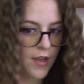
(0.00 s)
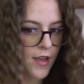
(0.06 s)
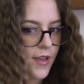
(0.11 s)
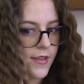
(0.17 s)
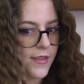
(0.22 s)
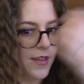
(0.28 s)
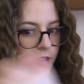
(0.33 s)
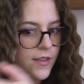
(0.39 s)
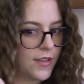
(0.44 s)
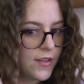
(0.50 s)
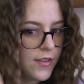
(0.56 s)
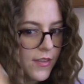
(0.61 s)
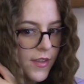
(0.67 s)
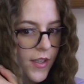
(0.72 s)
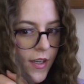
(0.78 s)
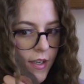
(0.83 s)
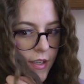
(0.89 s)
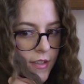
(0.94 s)
And then the
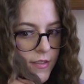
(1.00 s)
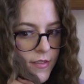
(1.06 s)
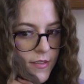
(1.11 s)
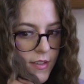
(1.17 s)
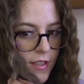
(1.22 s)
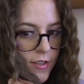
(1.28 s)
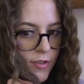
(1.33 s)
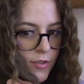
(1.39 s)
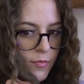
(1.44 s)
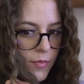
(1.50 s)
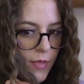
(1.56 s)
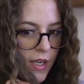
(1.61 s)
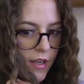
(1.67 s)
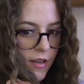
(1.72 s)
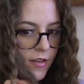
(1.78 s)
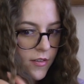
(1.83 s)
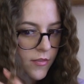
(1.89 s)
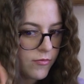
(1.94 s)
thing is that you
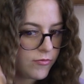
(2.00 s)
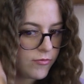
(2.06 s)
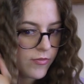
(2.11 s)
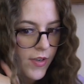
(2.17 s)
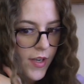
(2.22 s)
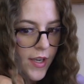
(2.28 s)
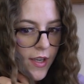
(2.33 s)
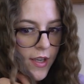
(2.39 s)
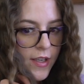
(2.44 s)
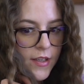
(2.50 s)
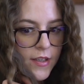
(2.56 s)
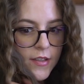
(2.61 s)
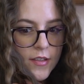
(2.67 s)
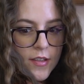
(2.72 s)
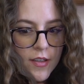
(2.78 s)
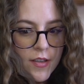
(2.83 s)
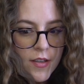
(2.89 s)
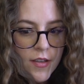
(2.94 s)
might
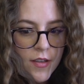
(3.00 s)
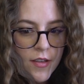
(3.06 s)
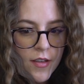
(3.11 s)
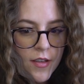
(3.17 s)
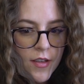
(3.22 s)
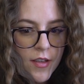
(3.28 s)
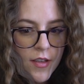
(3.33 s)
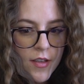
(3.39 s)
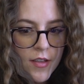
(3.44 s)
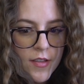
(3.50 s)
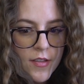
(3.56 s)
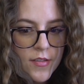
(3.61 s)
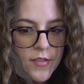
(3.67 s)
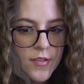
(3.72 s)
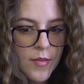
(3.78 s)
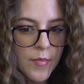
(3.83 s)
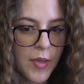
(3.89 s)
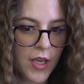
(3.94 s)
find
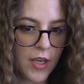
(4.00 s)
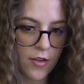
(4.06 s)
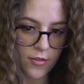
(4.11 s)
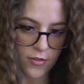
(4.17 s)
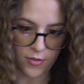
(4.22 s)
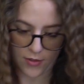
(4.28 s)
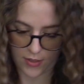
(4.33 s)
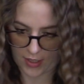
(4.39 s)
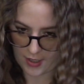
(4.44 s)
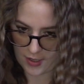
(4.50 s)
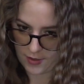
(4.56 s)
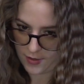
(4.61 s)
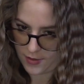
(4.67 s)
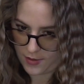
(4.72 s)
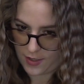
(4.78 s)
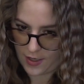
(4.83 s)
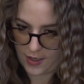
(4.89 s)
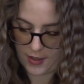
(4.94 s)
some hair strands
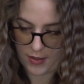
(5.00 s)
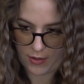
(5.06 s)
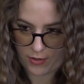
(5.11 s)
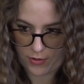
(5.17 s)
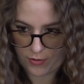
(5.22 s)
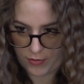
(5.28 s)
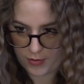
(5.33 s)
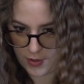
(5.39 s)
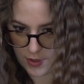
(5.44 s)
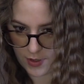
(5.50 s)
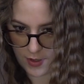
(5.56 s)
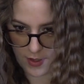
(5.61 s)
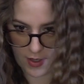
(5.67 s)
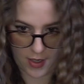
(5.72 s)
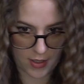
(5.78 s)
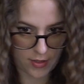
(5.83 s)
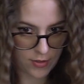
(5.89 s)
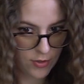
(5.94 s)
that you did
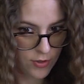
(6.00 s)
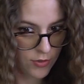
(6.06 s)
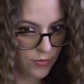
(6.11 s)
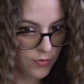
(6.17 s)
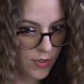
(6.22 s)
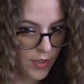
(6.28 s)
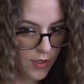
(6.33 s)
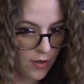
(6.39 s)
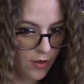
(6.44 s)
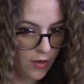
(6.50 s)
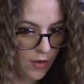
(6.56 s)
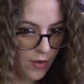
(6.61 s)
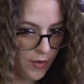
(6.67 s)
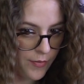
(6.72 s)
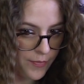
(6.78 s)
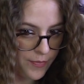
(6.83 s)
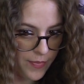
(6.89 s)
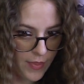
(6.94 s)
not do at
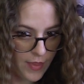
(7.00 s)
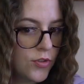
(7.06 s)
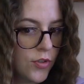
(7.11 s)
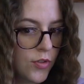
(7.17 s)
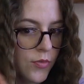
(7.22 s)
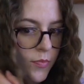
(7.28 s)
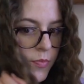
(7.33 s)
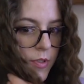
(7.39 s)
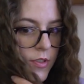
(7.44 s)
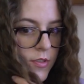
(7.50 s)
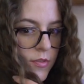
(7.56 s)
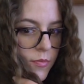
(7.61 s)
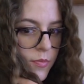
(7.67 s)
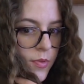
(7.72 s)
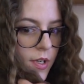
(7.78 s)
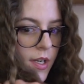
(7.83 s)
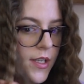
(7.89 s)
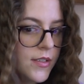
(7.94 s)
all. Don't be
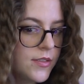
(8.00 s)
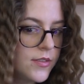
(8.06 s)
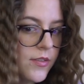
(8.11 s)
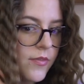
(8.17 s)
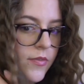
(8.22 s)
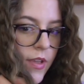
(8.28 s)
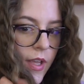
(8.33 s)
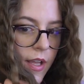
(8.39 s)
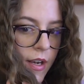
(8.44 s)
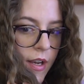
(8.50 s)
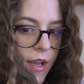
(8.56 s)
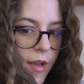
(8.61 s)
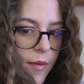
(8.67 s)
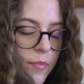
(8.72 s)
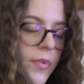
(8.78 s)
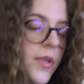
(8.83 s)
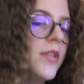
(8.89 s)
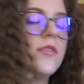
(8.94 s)
surprised if that
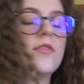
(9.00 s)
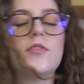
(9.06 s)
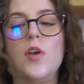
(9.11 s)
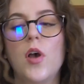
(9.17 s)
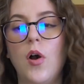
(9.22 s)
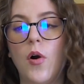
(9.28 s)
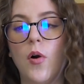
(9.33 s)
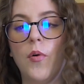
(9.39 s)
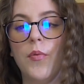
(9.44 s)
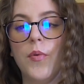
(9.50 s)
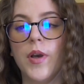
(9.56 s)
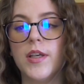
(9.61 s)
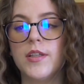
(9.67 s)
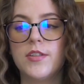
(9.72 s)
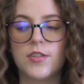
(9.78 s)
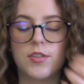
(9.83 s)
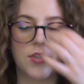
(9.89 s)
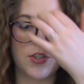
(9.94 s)
happens.
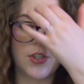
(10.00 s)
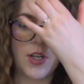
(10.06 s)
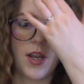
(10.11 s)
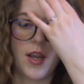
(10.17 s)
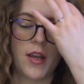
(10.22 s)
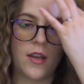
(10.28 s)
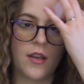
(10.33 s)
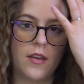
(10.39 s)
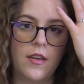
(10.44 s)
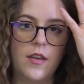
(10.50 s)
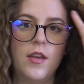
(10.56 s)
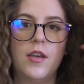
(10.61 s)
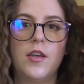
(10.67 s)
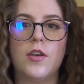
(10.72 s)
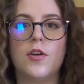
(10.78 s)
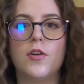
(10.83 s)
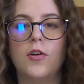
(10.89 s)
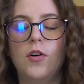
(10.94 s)
Always check
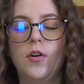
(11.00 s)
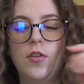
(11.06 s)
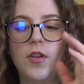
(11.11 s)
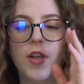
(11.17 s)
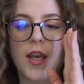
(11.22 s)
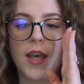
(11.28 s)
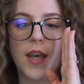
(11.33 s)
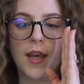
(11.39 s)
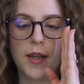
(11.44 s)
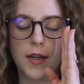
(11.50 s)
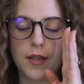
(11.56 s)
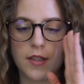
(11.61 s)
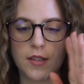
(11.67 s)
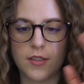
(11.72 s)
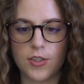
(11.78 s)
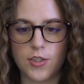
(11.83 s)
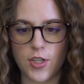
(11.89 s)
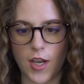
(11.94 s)
your whole head,
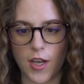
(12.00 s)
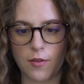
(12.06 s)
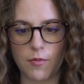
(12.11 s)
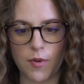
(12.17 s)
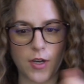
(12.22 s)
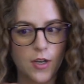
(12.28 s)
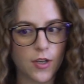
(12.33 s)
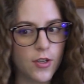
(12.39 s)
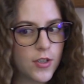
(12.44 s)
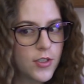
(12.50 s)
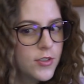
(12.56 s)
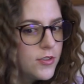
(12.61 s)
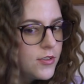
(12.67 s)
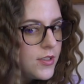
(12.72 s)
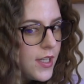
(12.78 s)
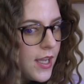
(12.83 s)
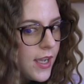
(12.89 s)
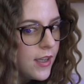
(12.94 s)
check what it
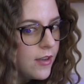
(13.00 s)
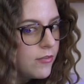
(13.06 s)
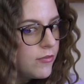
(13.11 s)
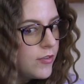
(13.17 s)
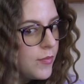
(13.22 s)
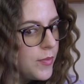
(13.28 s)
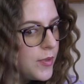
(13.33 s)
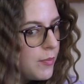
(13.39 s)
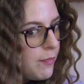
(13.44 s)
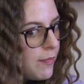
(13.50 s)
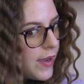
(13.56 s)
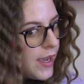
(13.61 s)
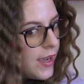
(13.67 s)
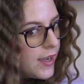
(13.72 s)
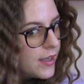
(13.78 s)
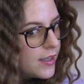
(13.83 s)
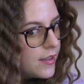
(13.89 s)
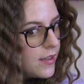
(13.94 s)
looks like from the
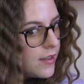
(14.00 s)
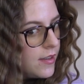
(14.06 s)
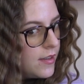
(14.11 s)
back.